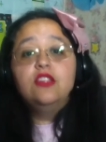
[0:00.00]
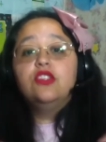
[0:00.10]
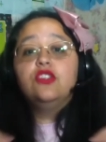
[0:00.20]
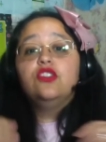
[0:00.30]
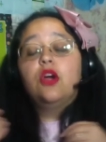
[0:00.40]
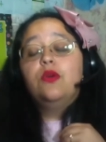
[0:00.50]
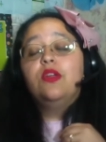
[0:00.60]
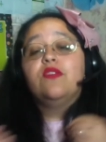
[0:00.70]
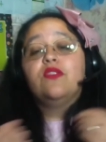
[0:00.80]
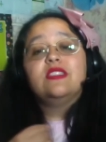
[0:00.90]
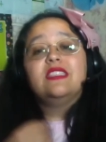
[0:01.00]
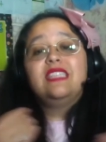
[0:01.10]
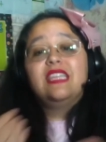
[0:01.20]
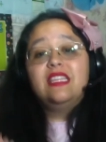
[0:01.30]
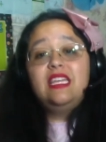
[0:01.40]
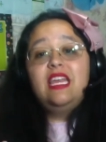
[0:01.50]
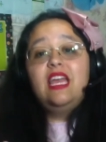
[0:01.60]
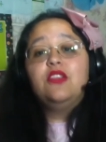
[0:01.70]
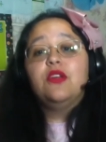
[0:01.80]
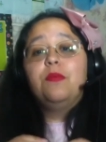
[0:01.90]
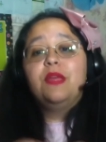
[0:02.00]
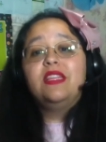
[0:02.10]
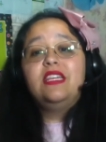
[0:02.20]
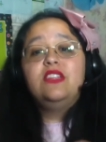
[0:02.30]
to show your versatility and your ability